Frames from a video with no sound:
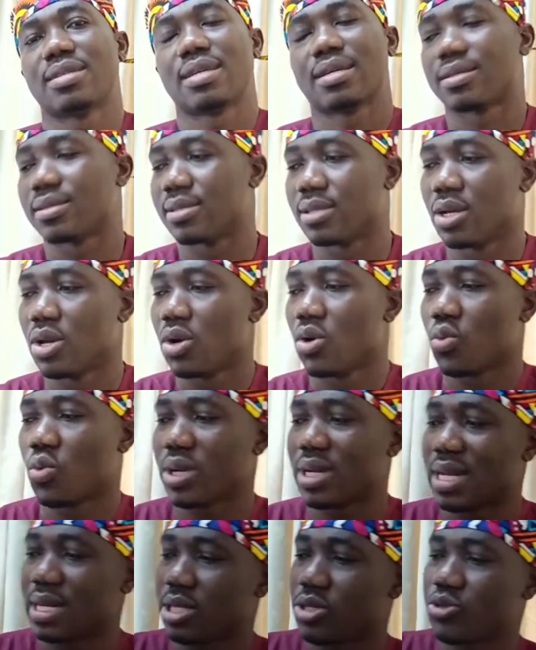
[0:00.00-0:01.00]
Yes,
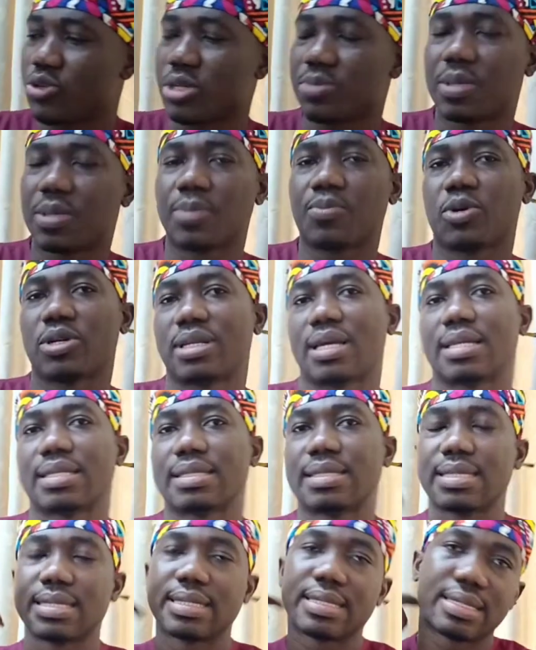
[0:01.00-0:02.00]
what are the treatment
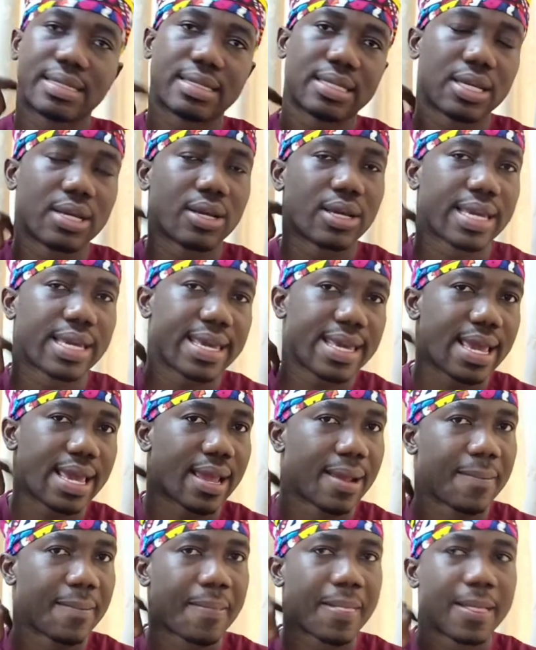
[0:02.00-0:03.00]
modalities
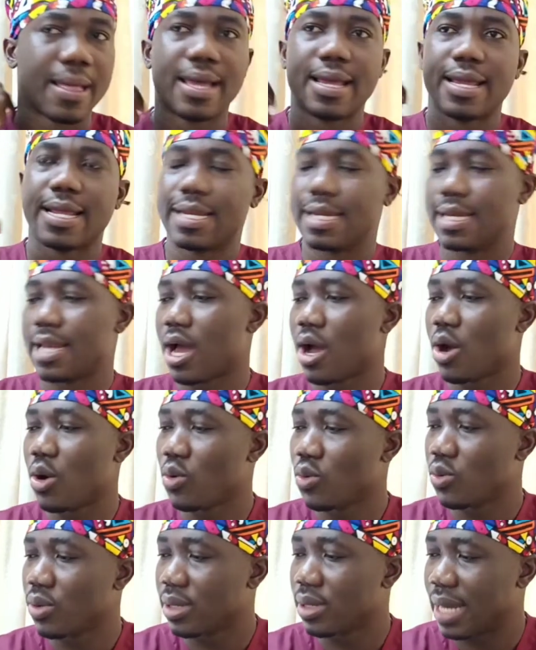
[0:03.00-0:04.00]
here?
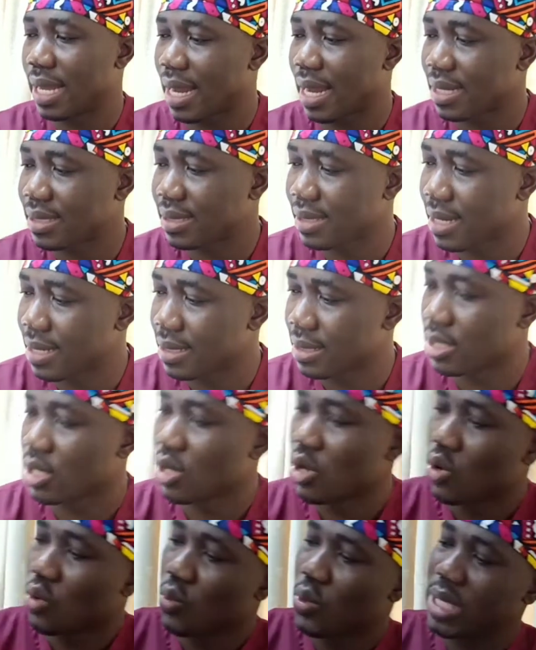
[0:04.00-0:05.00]
Now, like I said,
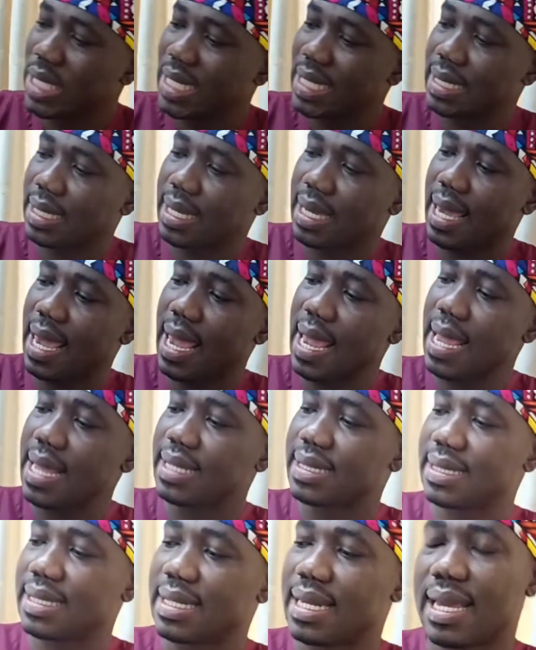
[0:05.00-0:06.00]
when the decay
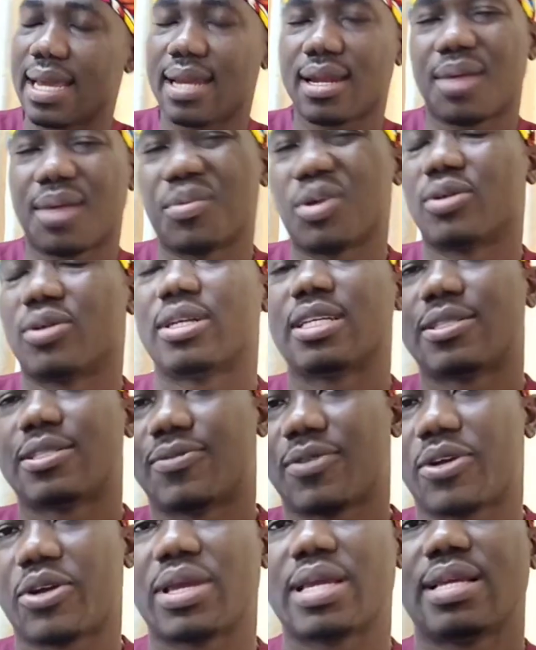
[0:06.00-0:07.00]
is in the enamel, it's
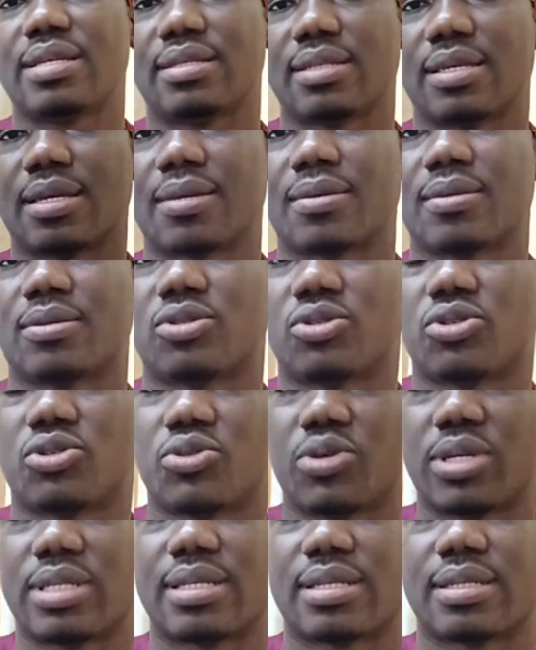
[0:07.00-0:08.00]
very easy to
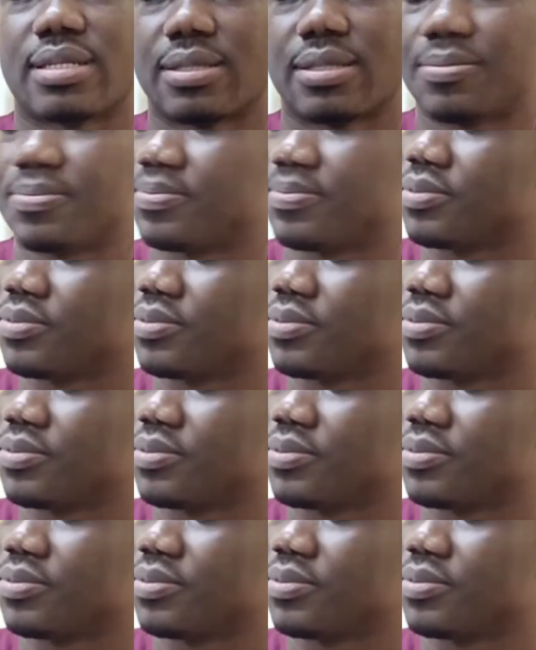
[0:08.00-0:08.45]
treat it.